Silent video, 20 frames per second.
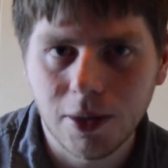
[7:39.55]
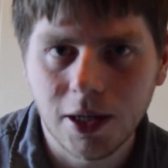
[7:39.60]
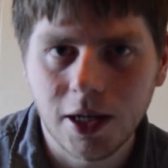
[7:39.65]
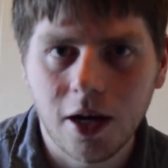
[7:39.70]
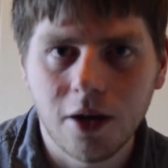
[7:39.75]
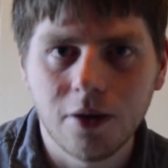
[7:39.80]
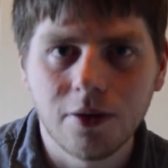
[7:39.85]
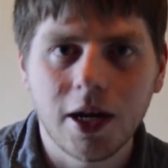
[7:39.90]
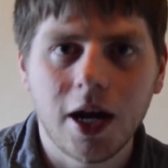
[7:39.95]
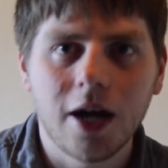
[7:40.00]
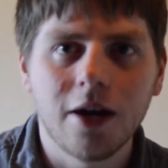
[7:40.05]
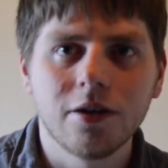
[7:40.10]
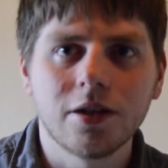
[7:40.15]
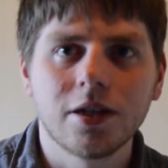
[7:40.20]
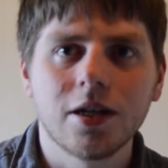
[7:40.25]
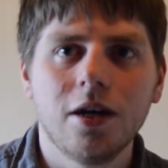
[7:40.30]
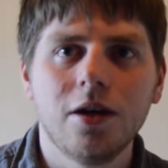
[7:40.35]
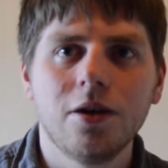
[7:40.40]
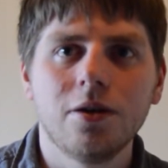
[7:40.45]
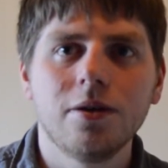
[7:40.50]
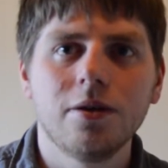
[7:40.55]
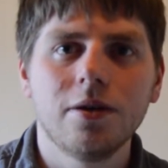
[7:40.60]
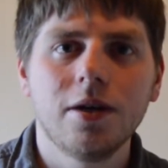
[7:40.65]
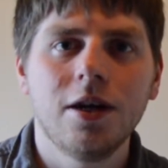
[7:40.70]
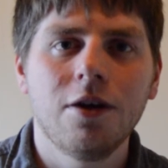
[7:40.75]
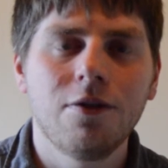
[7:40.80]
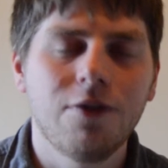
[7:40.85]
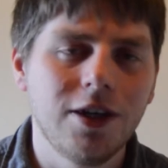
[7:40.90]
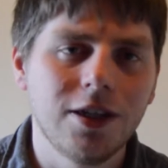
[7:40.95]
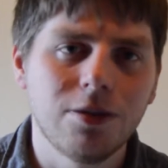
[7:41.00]
We know Naruto,
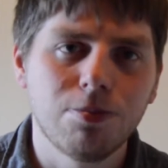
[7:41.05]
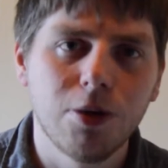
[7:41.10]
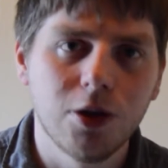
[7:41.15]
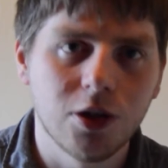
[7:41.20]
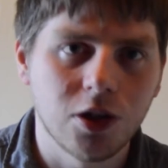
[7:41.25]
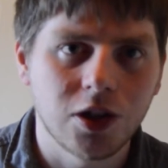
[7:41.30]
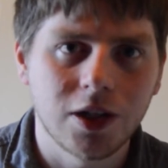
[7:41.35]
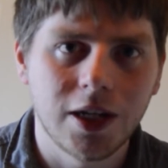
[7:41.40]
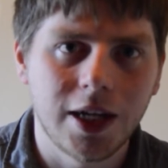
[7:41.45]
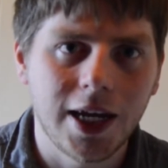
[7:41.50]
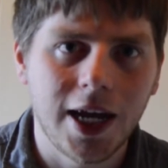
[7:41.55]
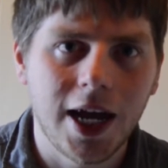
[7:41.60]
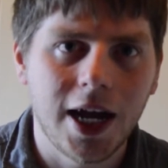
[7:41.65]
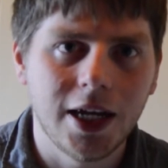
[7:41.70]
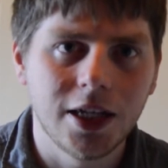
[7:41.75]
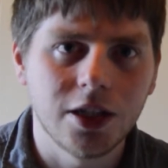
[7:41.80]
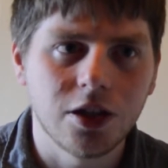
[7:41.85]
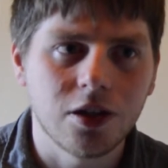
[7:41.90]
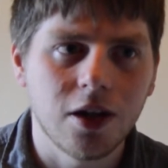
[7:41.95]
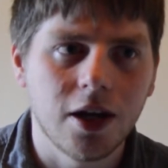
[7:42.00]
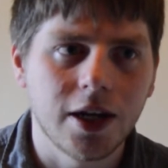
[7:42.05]
if he's pushed to the edge,